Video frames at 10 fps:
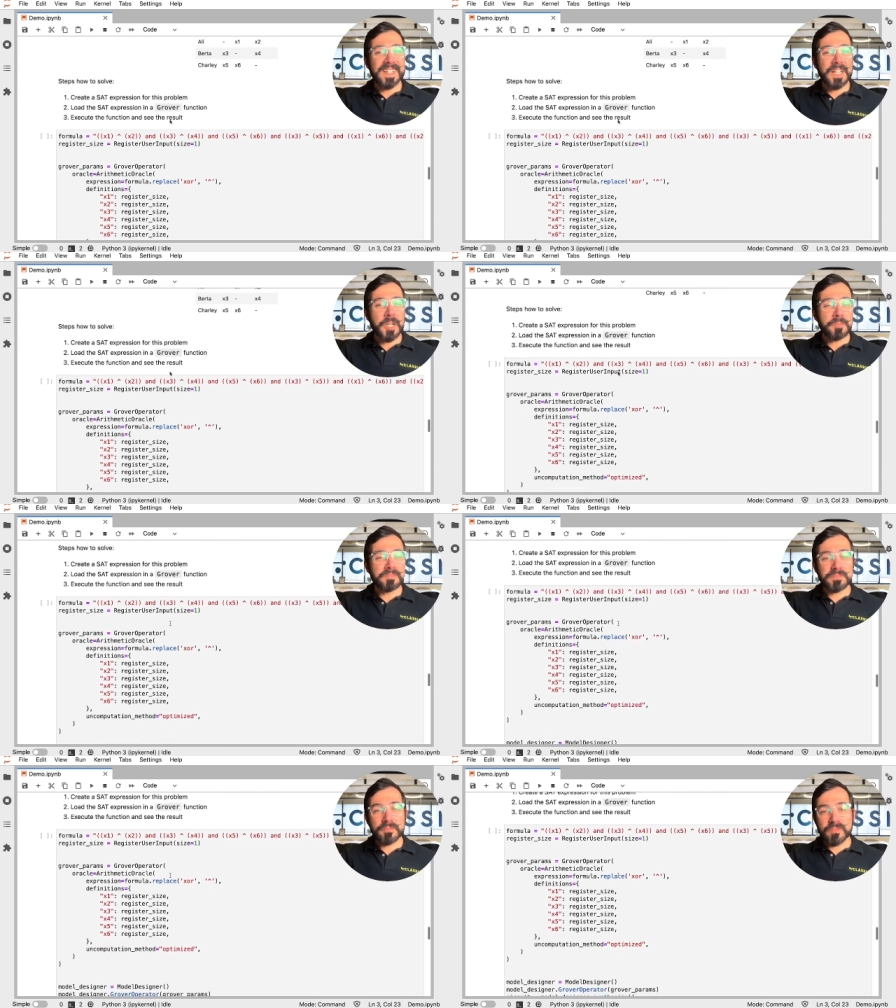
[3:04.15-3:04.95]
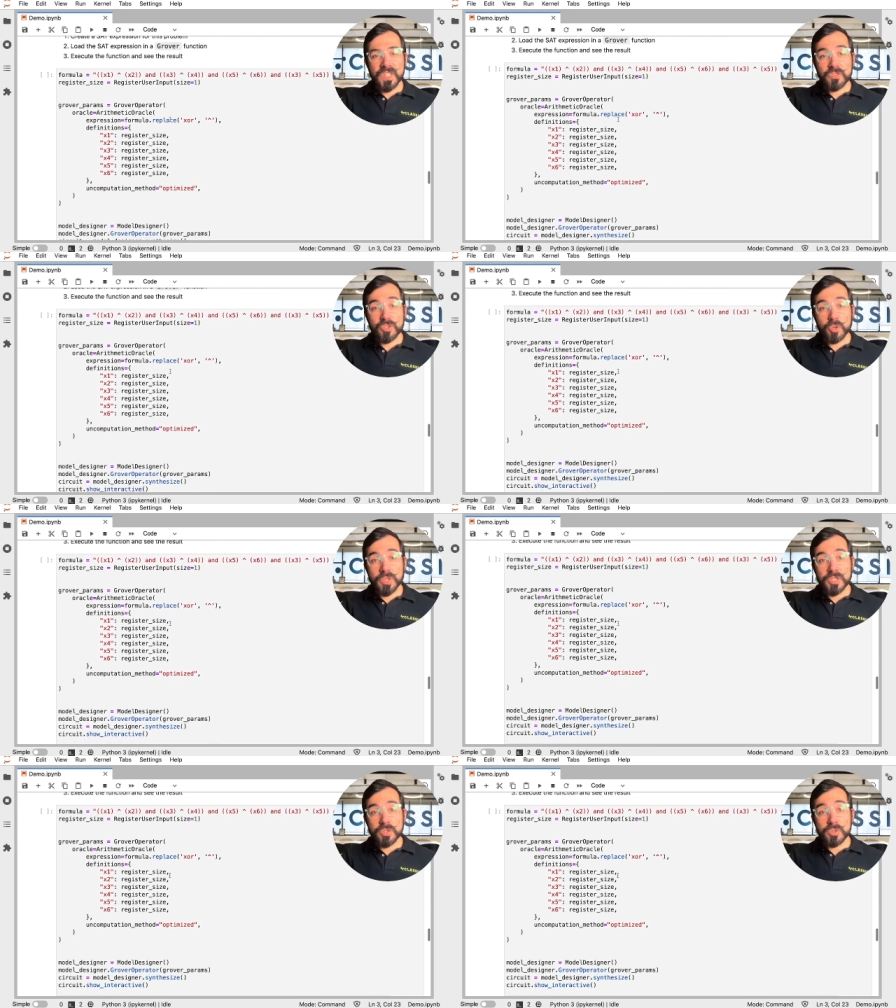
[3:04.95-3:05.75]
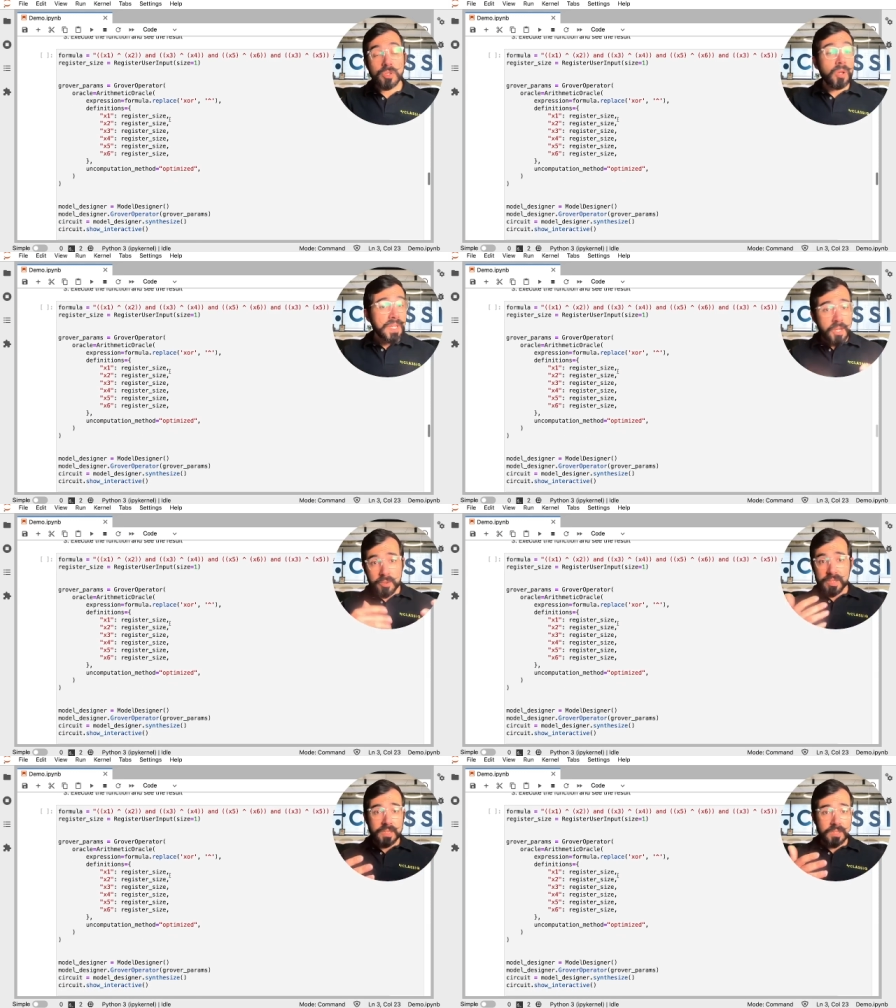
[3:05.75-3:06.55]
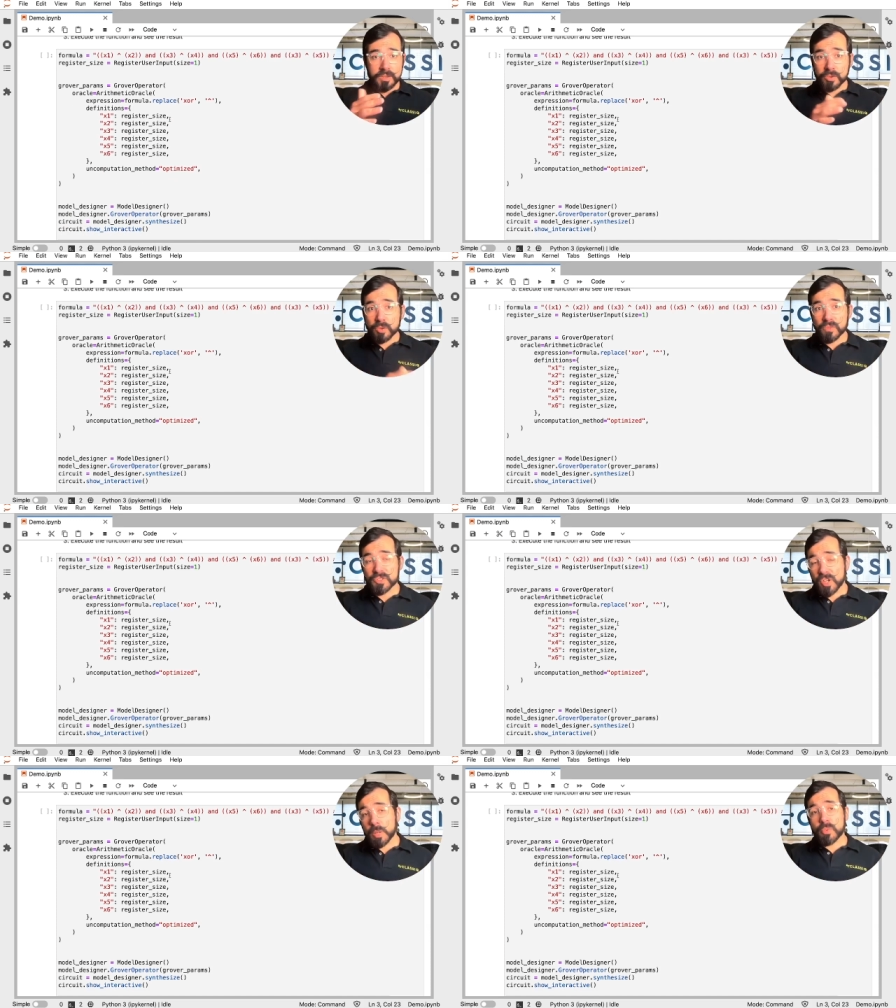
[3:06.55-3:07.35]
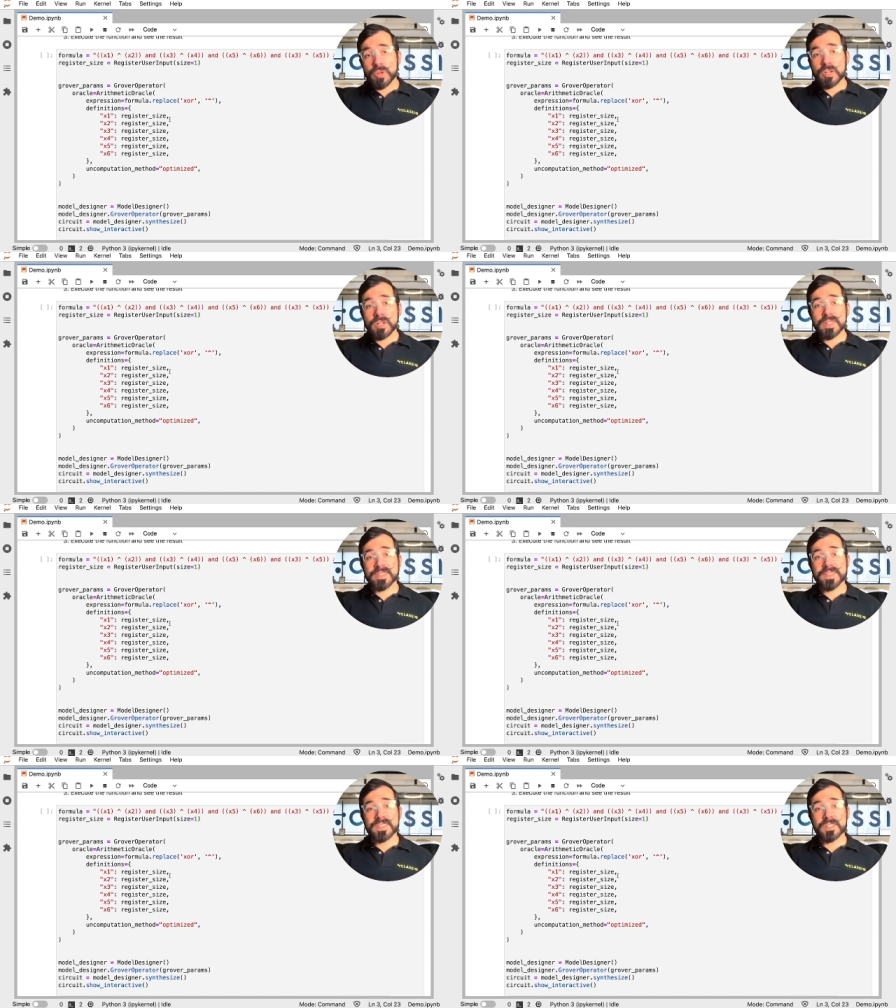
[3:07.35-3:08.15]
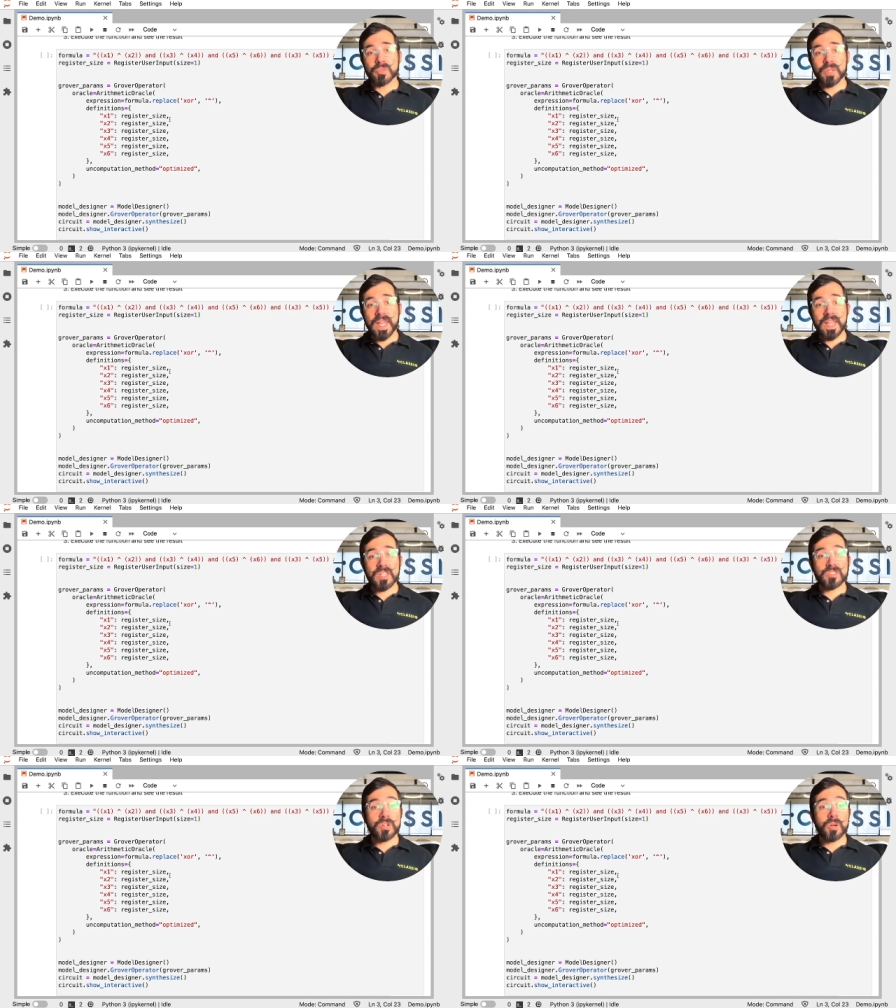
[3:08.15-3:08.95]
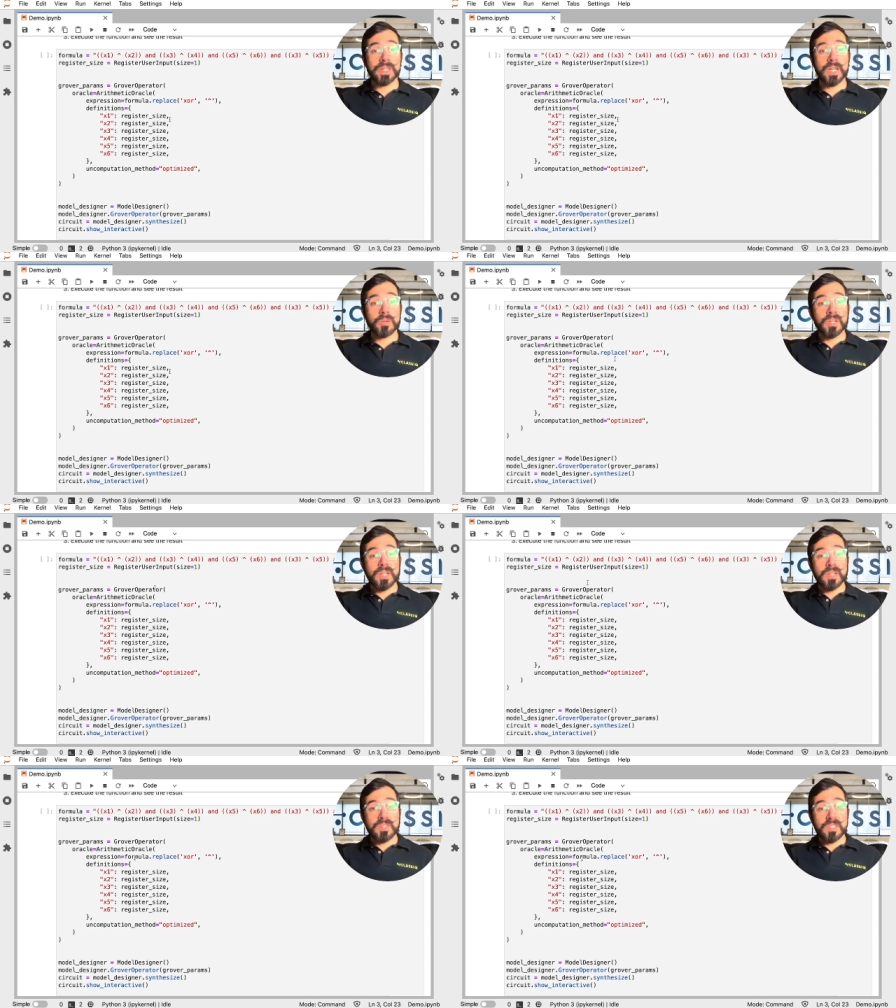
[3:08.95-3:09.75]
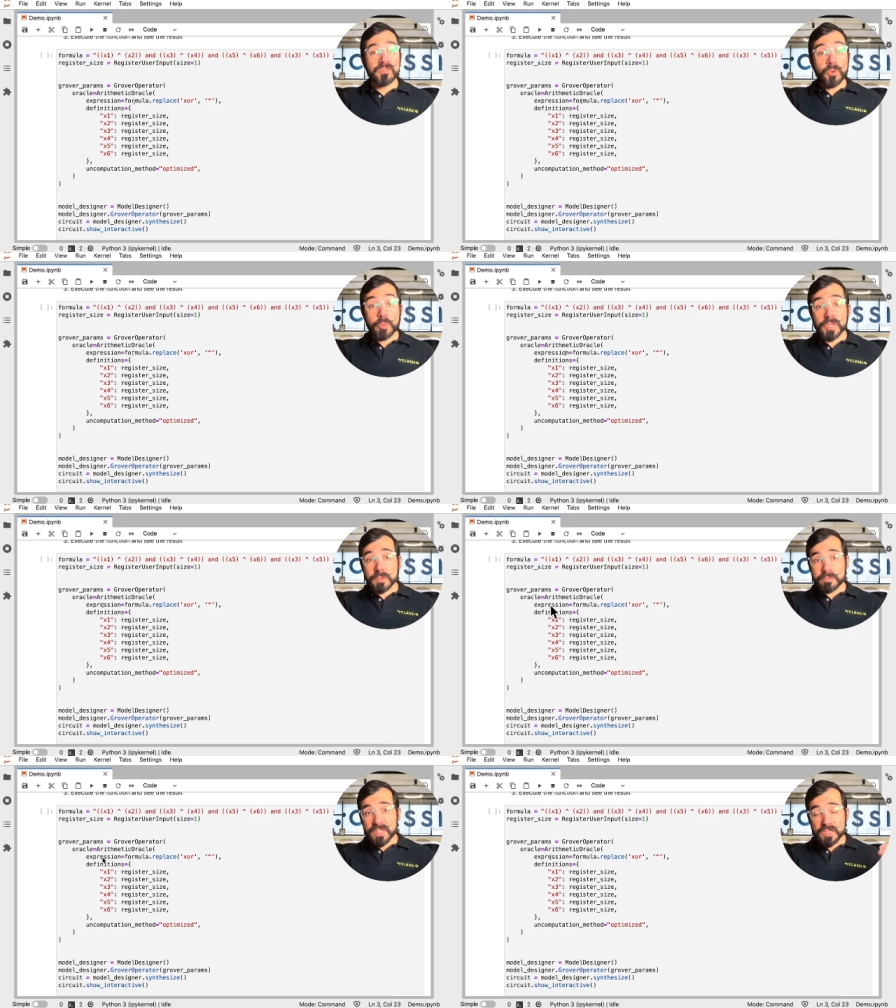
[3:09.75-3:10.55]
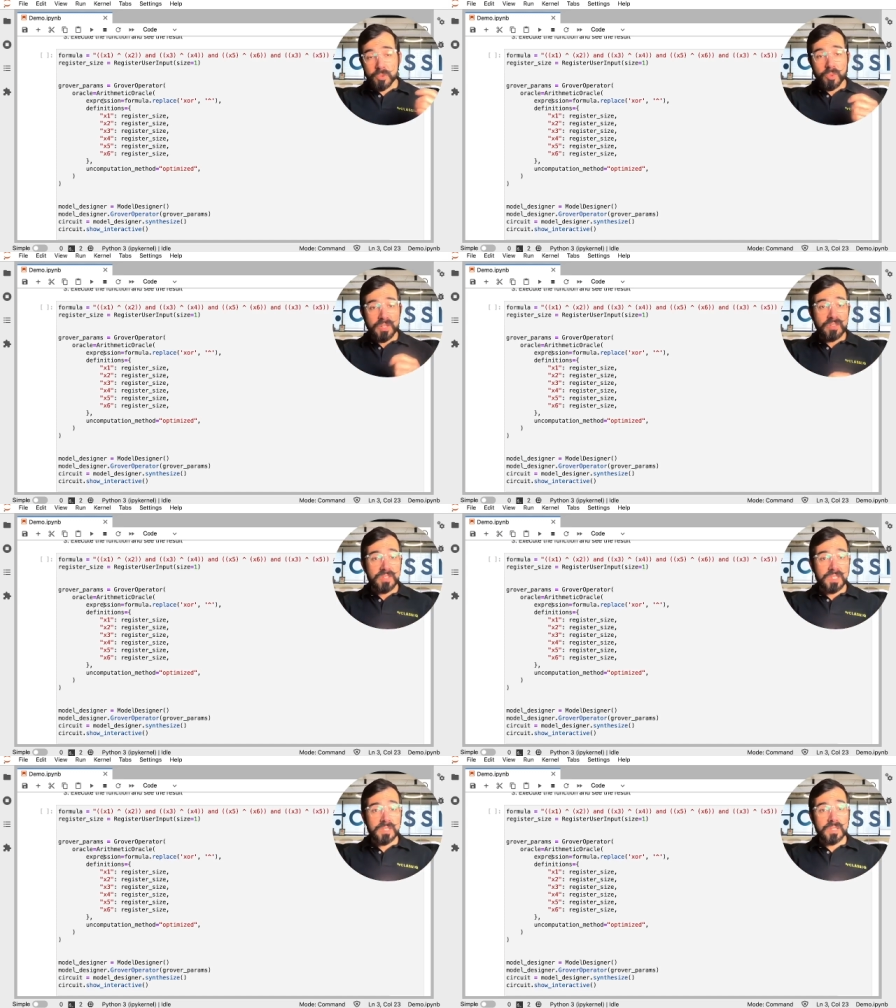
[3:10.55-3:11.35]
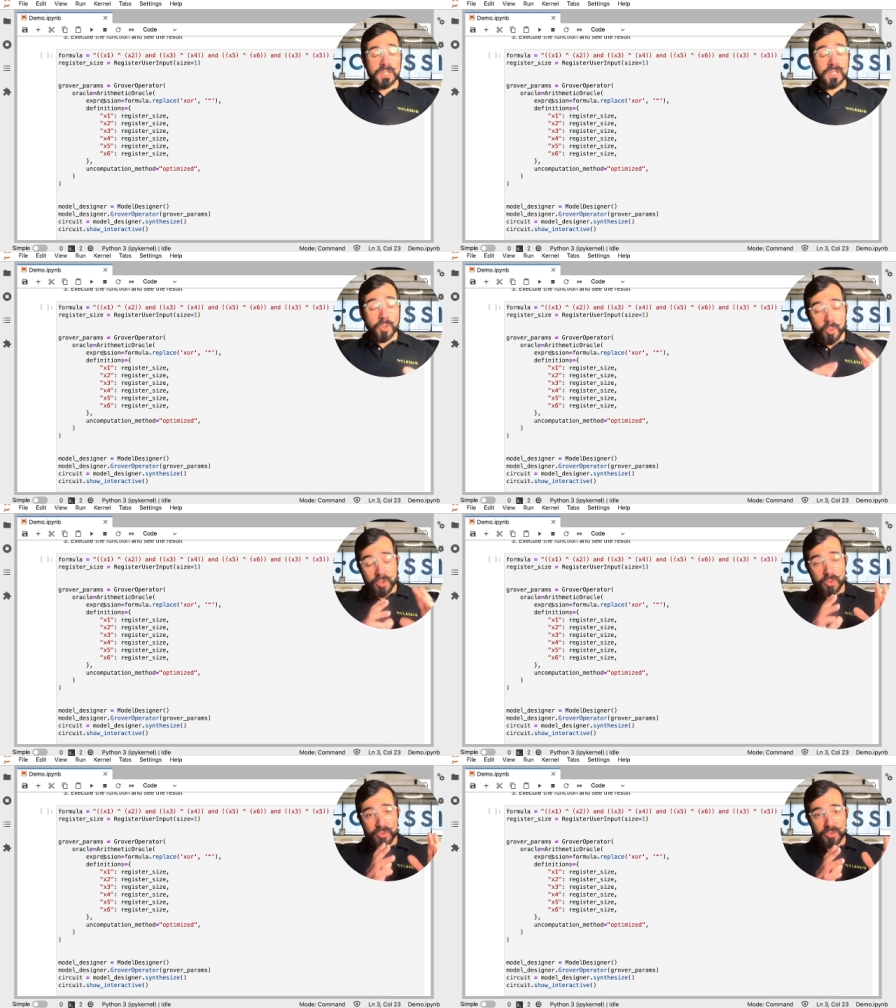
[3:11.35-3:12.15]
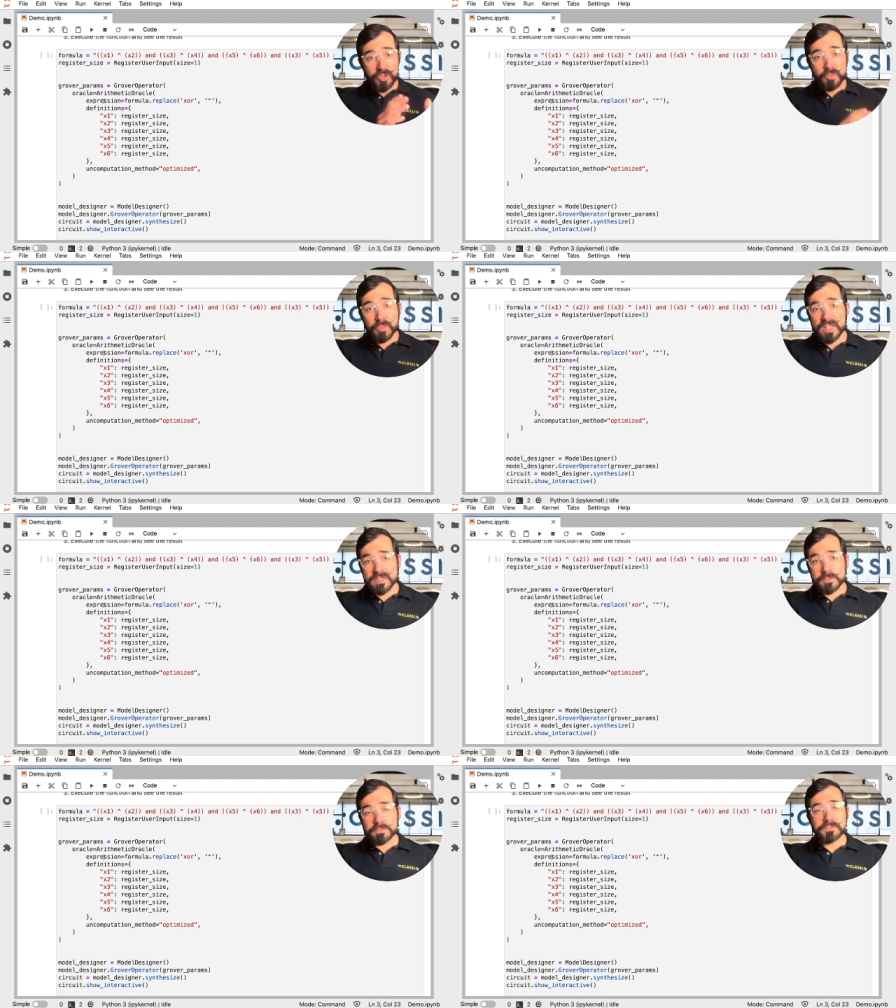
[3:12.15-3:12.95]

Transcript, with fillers: Um, so when you're calling out Grover's operator, it's as simple as calling out the formula that you want the uh, oracle to express.